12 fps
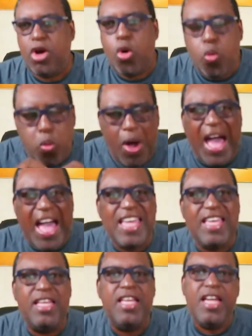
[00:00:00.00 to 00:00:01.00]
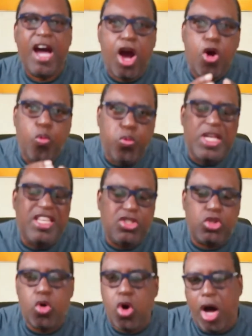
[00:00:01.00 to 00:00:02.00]
Why are we
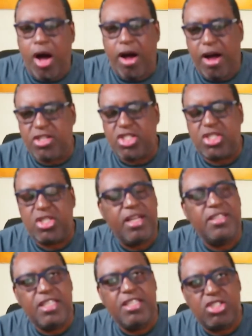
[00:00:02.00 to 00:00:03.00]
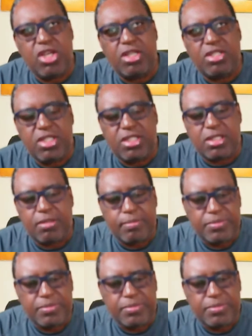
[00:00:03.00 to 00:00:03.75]
so harsh on these youngsters?